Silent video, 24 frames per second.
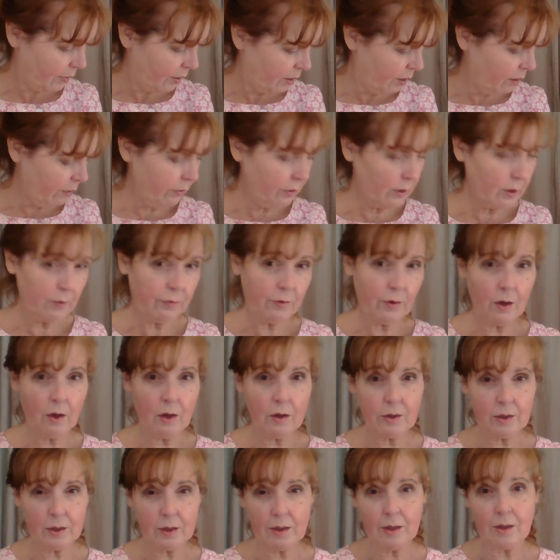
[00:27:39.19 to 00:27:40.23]
even if
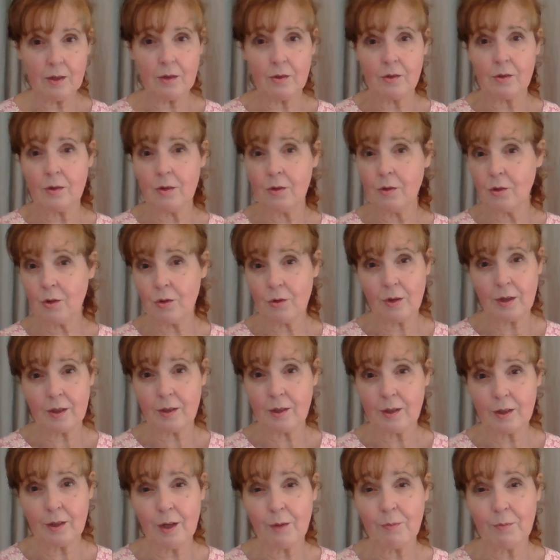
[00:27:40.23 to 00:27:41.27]
all it is is
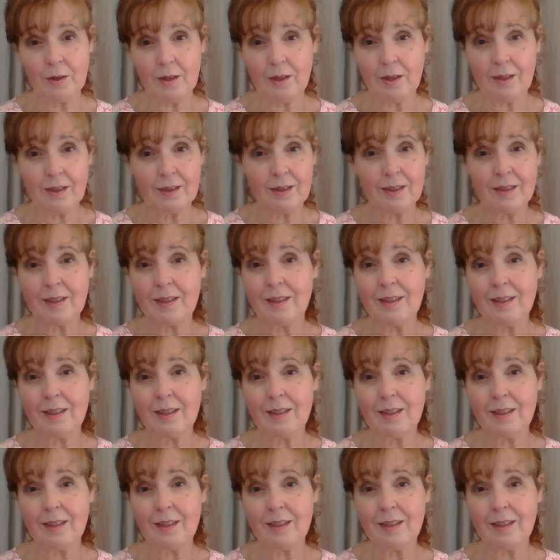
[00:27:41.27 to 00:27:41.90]
dressing up and